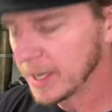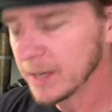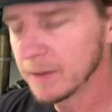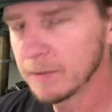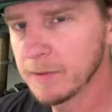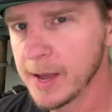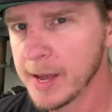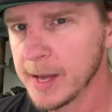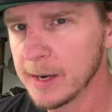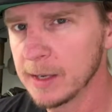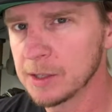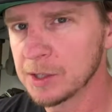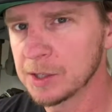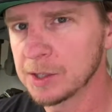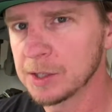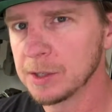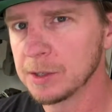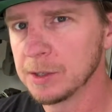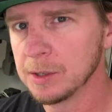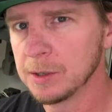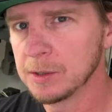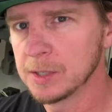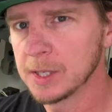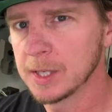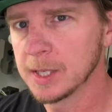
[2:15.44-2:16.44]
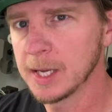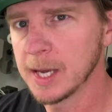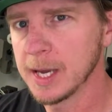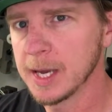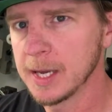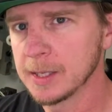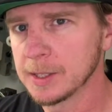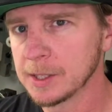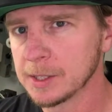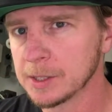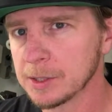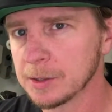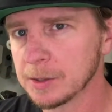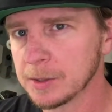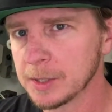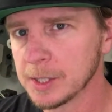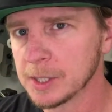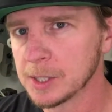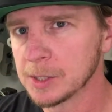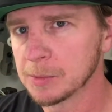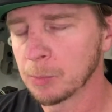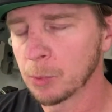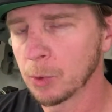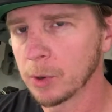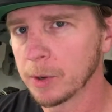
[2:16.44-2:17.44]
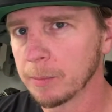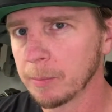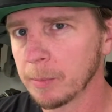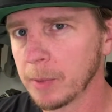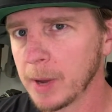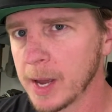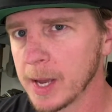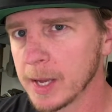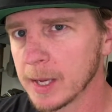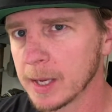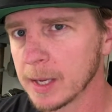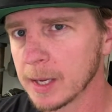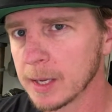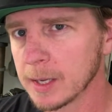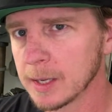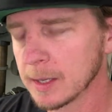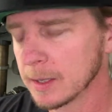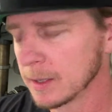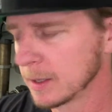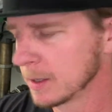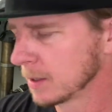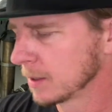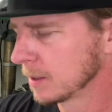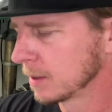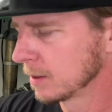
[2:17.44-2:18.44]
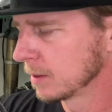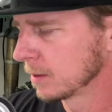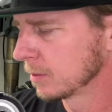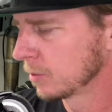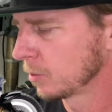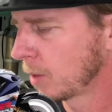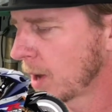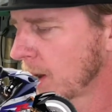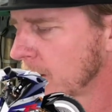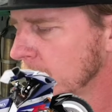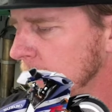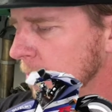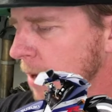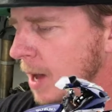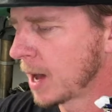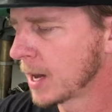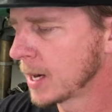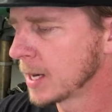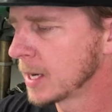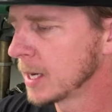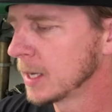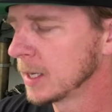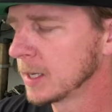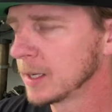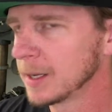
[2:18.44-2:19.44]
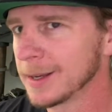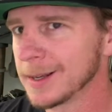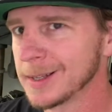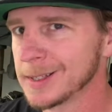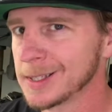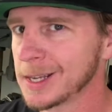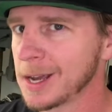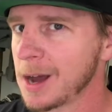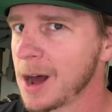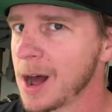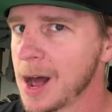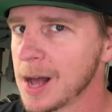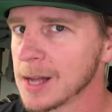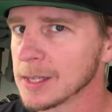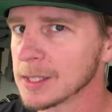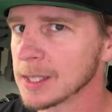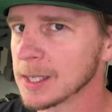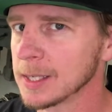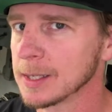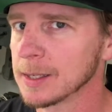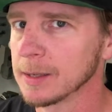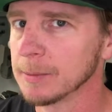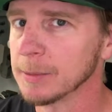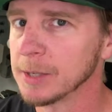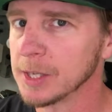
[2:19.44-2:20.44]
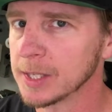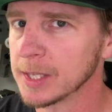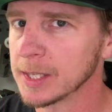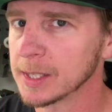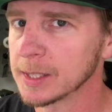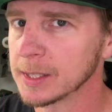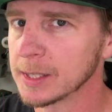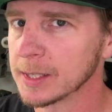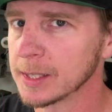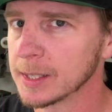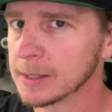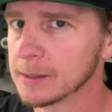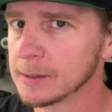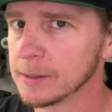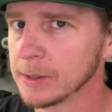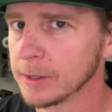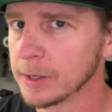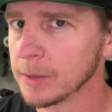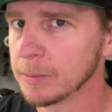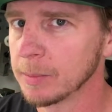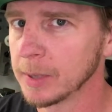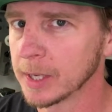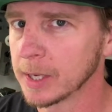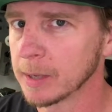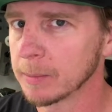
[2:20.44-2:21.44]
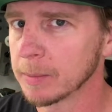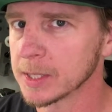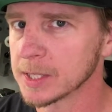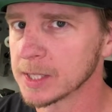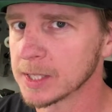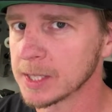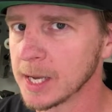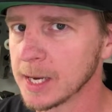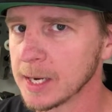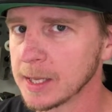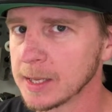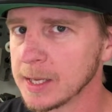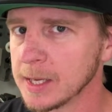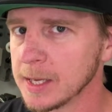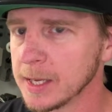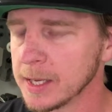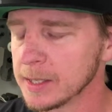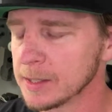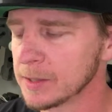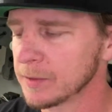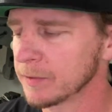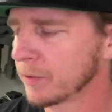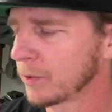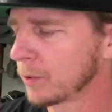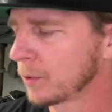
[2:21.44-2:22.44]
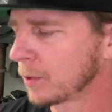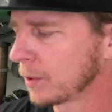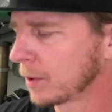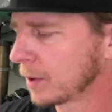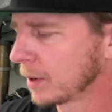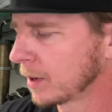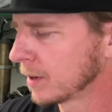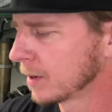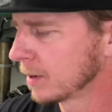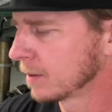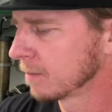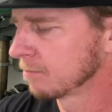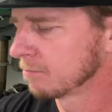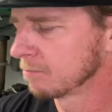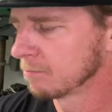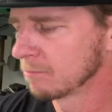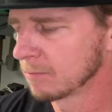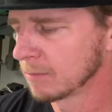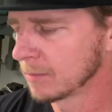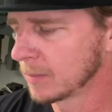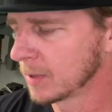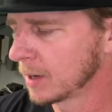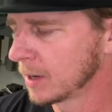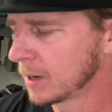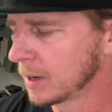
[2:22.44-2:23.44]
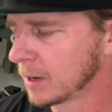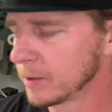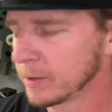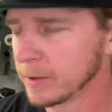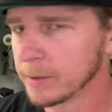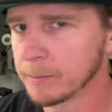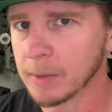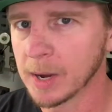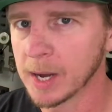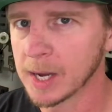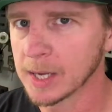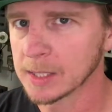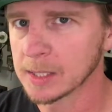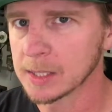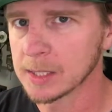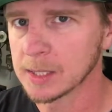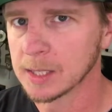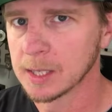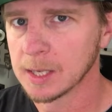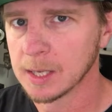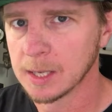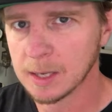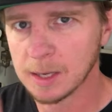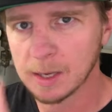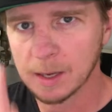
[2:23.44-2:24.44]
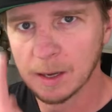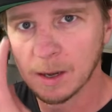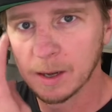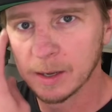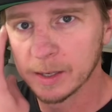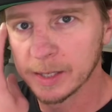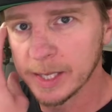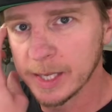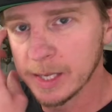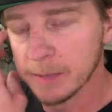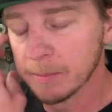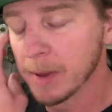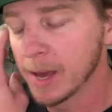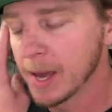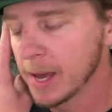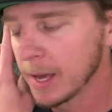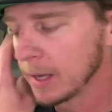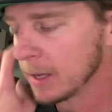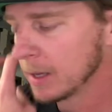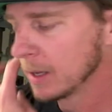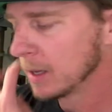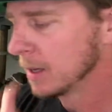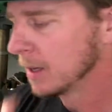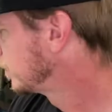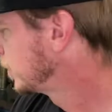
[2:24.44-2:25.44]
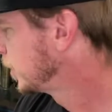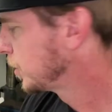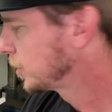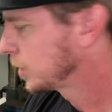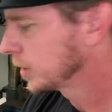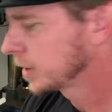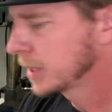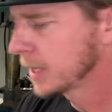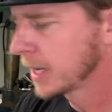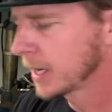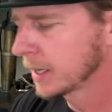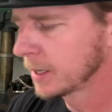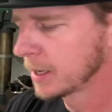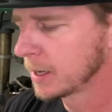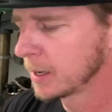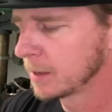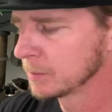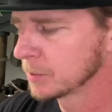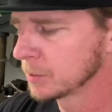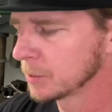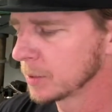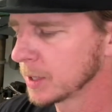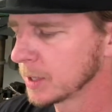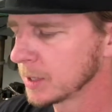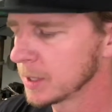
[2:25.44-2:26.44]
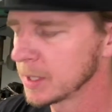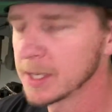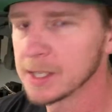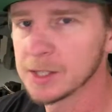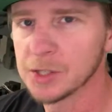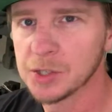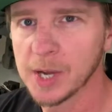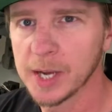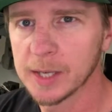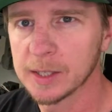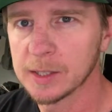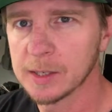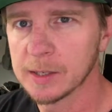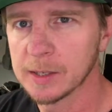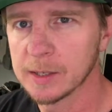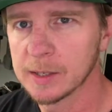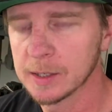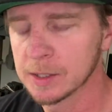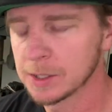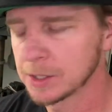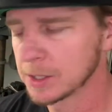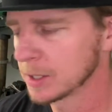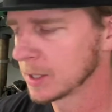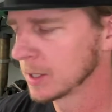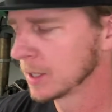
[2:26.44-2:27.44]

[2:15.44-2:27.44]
advantage to using a Suzuki sport bike throttle body is cost. I mean, you can pick up a set of these for $100 on eBay. And usually that comes with the injectors.